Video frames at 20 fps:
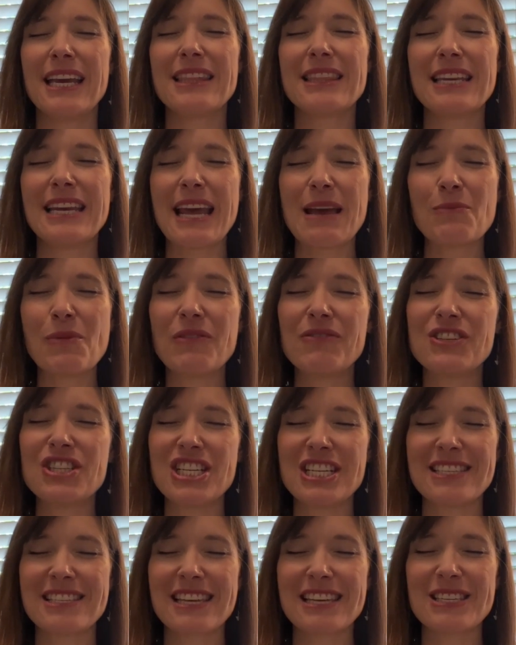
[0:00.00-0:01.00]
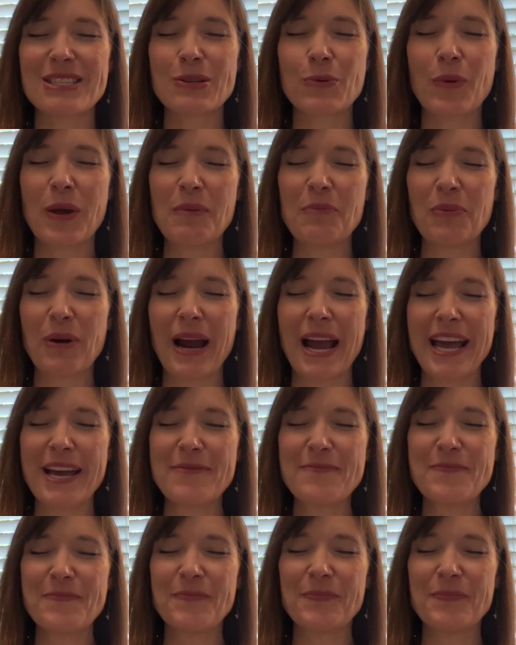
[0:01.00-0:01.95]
In the name of Jesus, we pray.